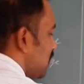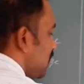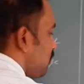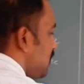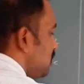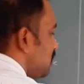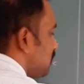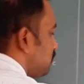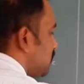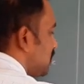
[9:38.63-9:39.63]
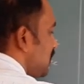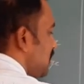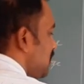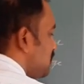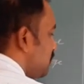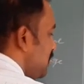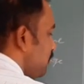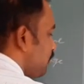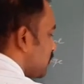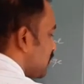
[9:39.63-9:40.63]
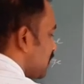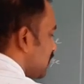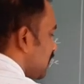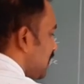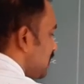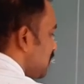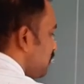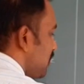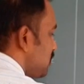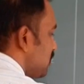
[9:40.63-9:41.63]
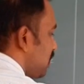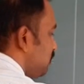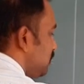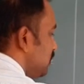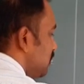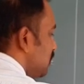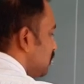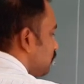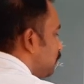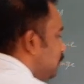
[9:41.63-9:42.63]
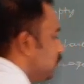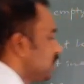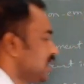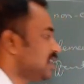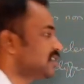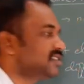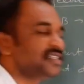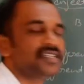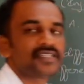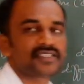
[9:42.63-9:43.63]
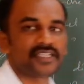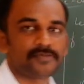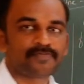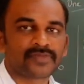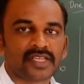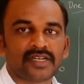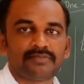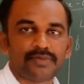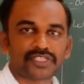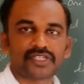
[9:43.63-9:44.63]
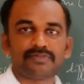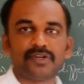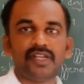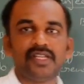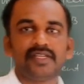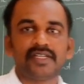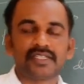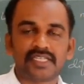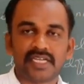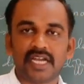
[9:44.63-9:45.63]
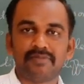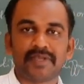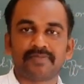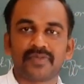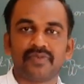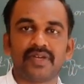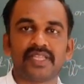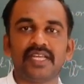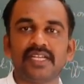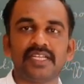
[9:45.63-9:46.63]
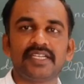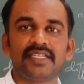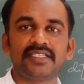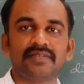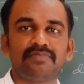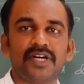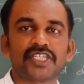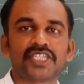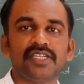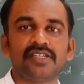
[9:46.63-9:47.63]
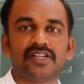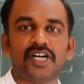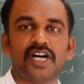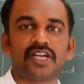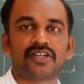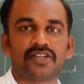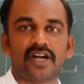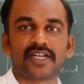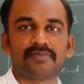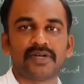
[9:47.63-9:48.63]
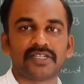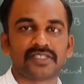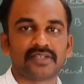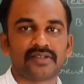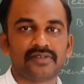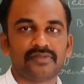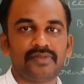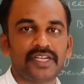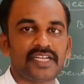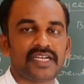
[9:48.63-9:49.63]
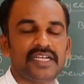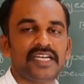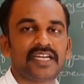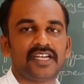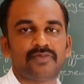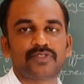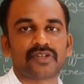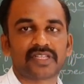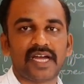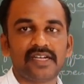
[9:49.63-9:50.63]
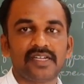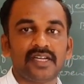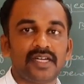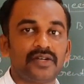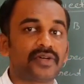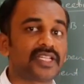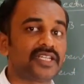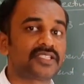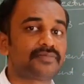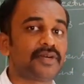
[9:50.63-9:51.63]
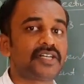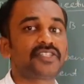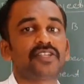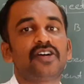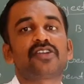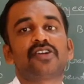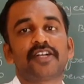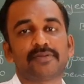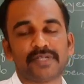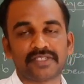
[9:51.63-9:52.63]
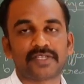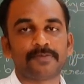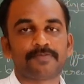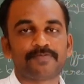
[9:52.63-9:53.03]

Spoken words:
image of 3 is B, and image of 4 is C. First of all, tell me whether it is a function or not a function. Very clearly observe that. Whether it is a function or not a function.